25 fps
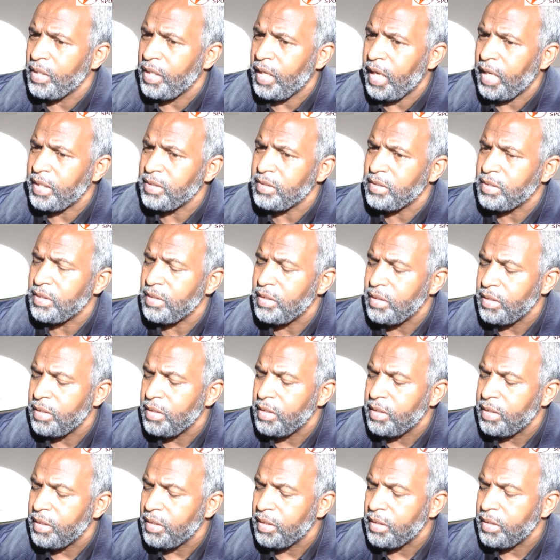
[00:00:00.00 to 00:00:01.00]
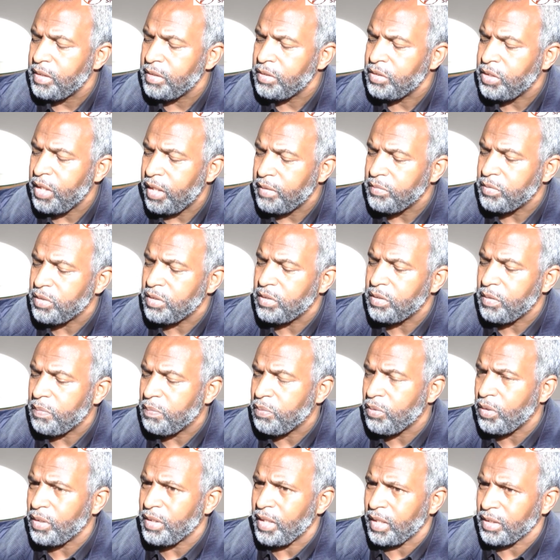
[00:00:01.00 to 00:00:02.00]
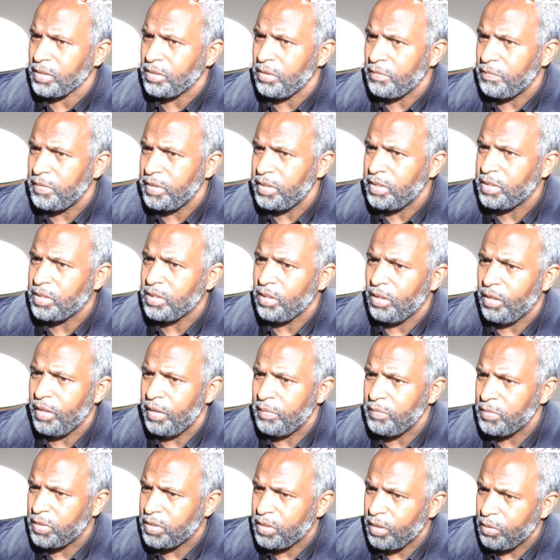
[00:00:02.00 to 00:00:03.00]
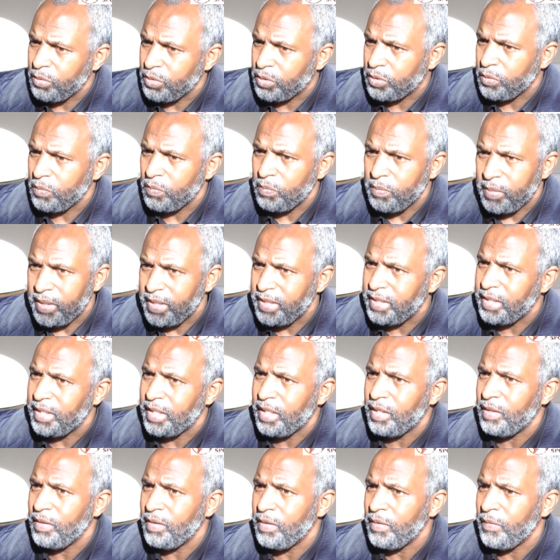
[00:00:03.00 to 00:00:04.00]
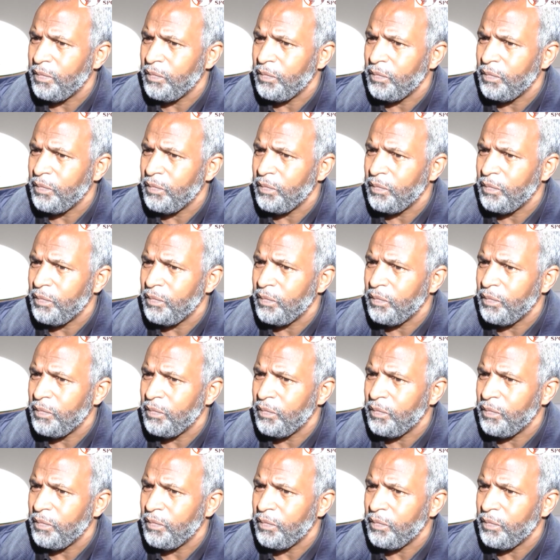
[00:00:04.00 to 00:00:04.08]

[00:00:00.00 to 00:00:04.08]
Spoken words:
And James is a product of his time. Social media,